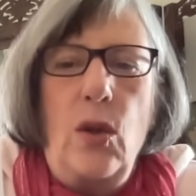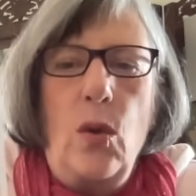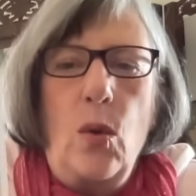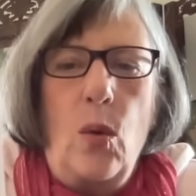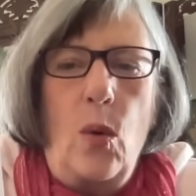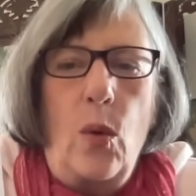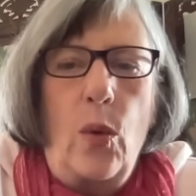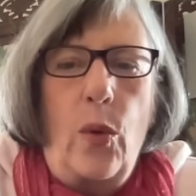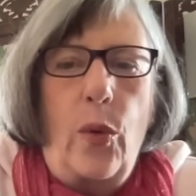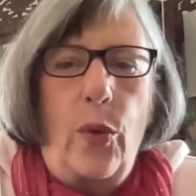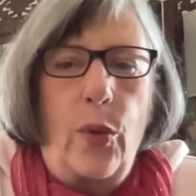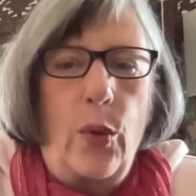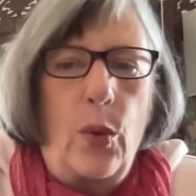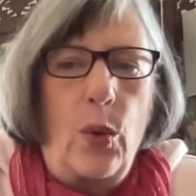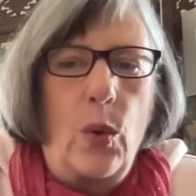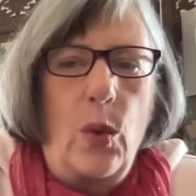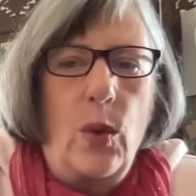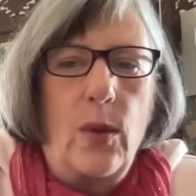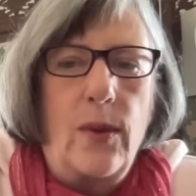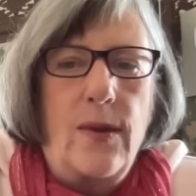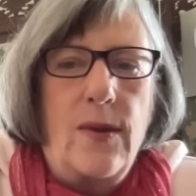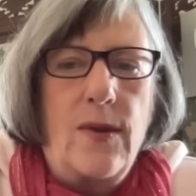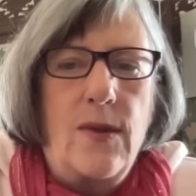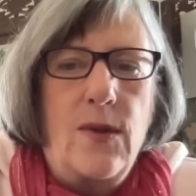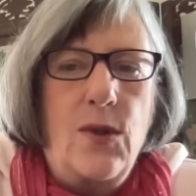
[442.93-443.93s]
your
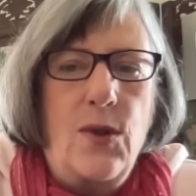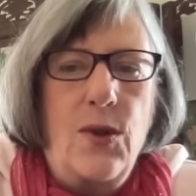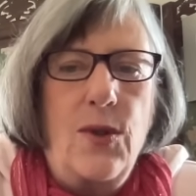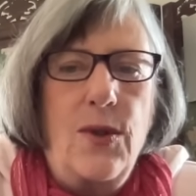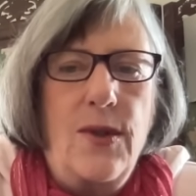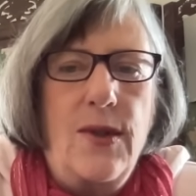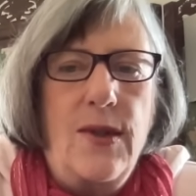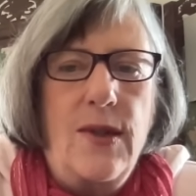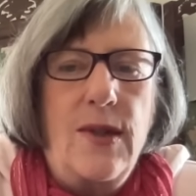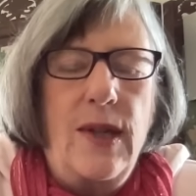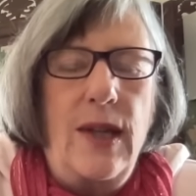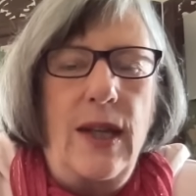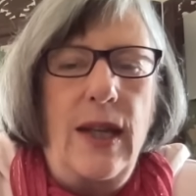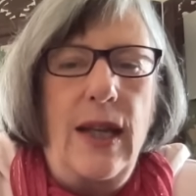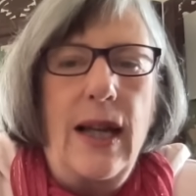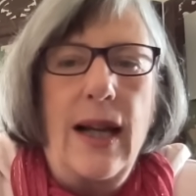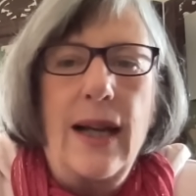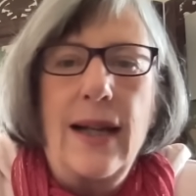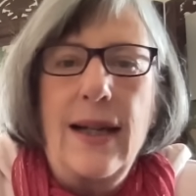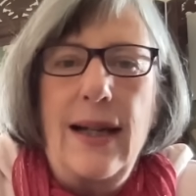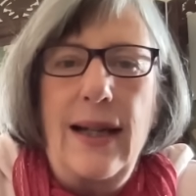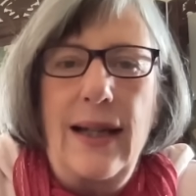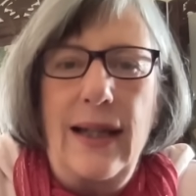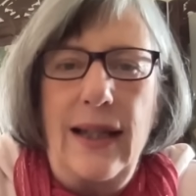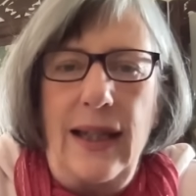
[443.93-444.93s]
thoughts to see a
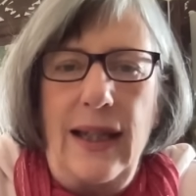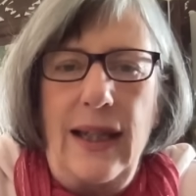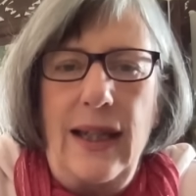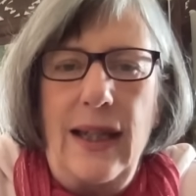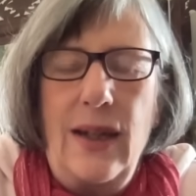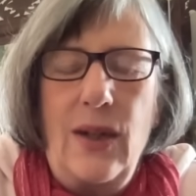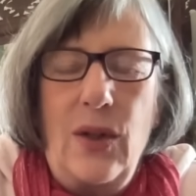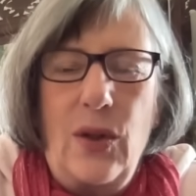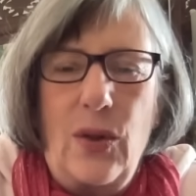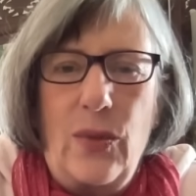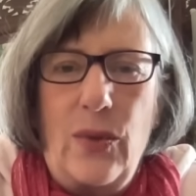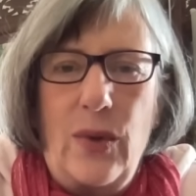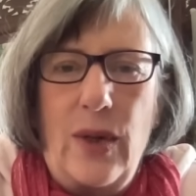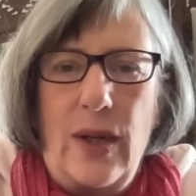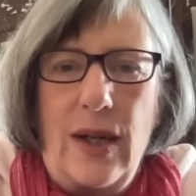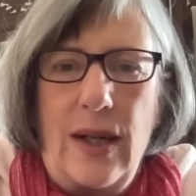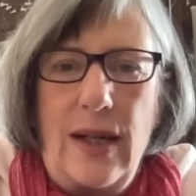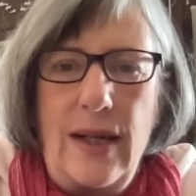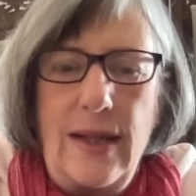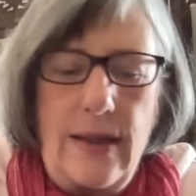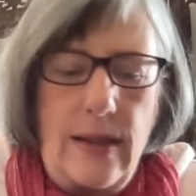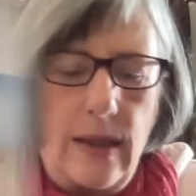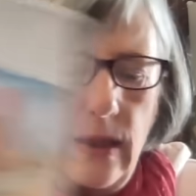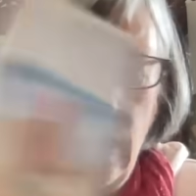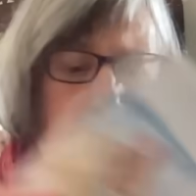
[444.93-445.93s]
clear
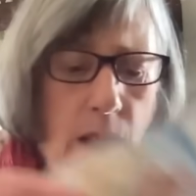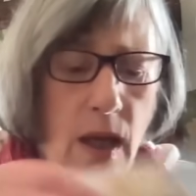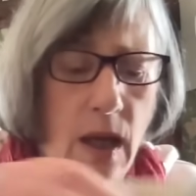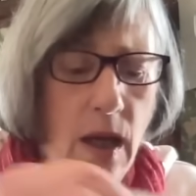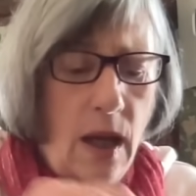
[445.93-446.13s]
horizon.